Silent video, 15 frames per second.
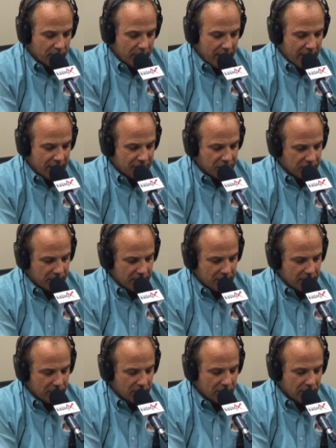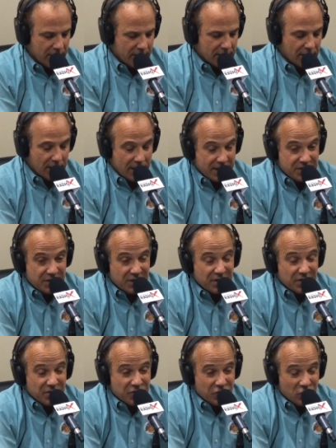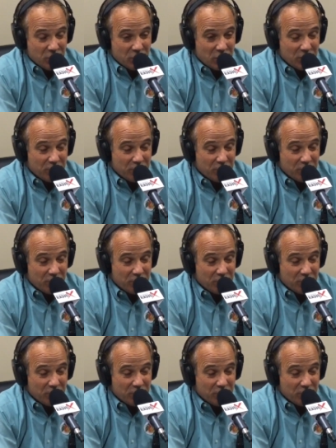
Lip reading: actually analyzing consumer